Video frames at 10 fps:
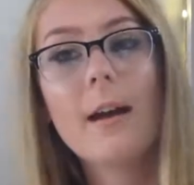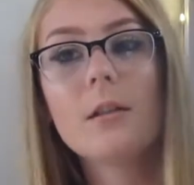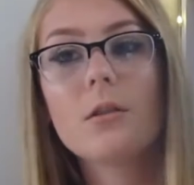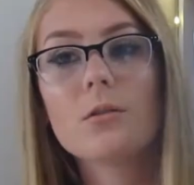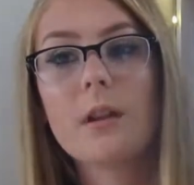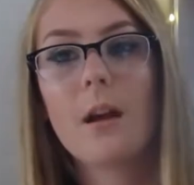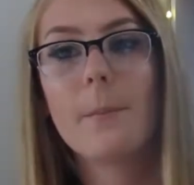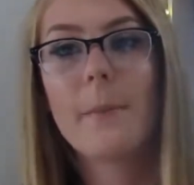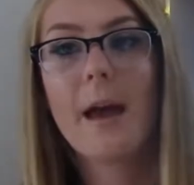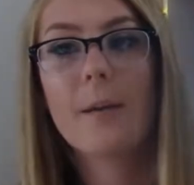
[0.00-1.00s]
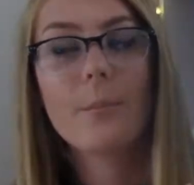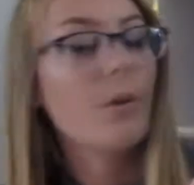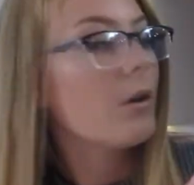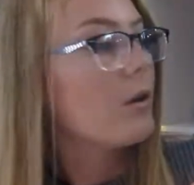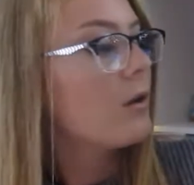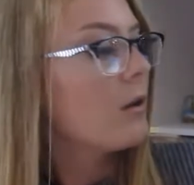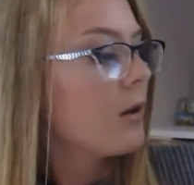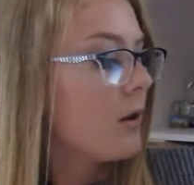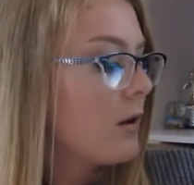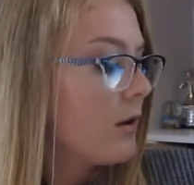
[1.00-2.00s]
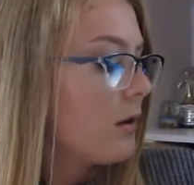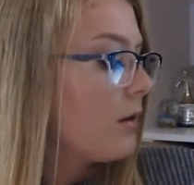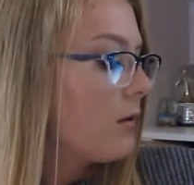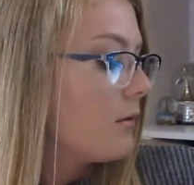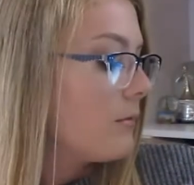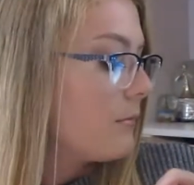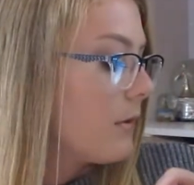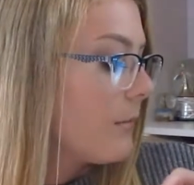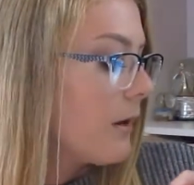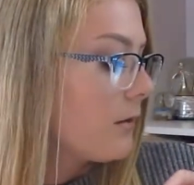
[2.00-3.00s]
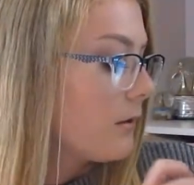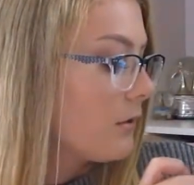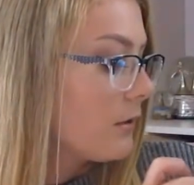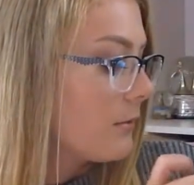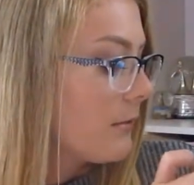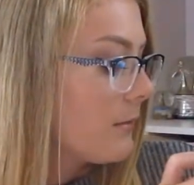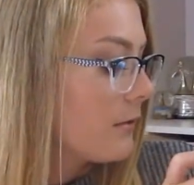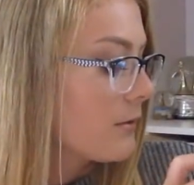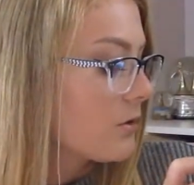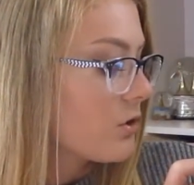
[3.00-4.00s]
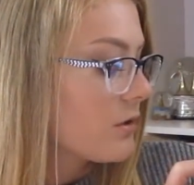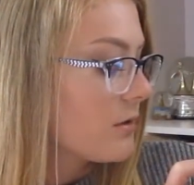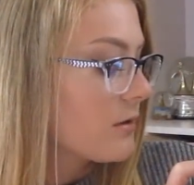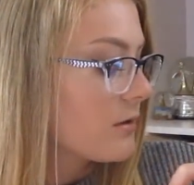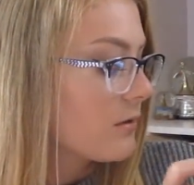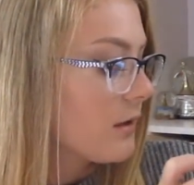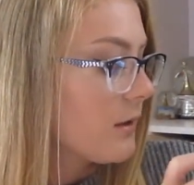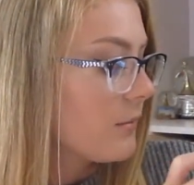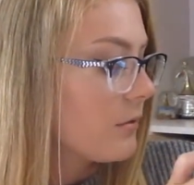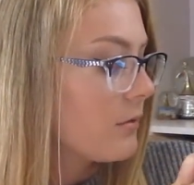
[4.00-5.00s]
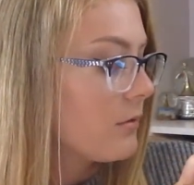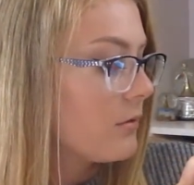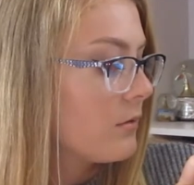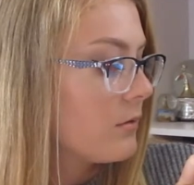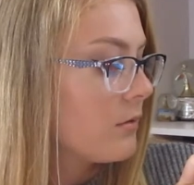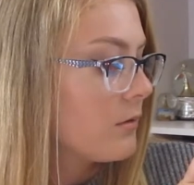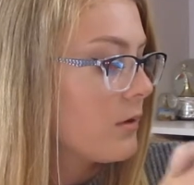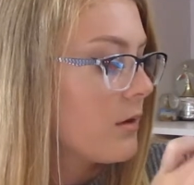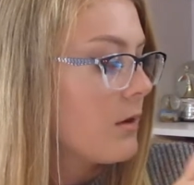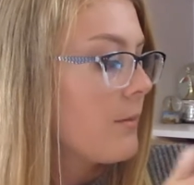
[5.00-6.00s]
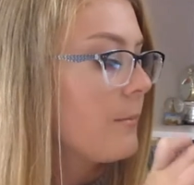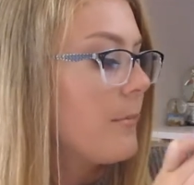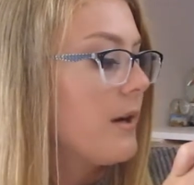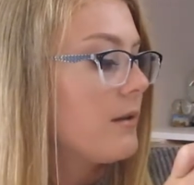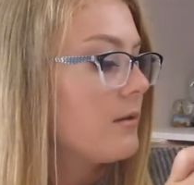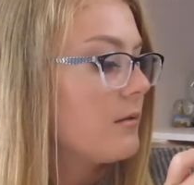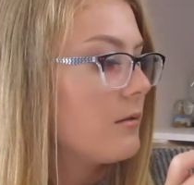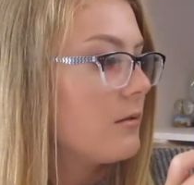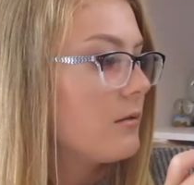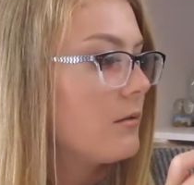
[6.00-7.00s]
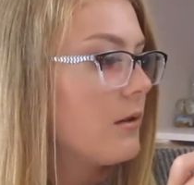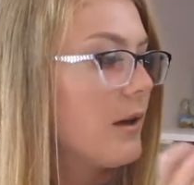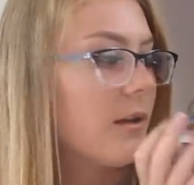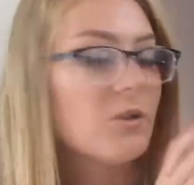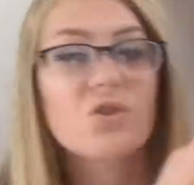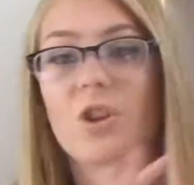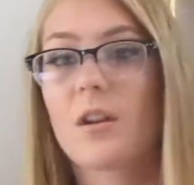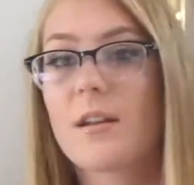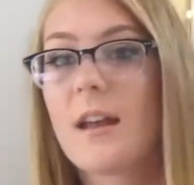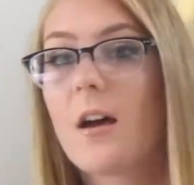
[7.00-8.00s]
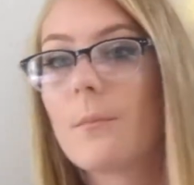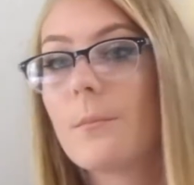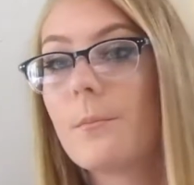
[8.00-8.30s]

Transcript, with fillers: of looks like a MacBook but barely. Well, let me put this shit to sleep. But I just shut it down.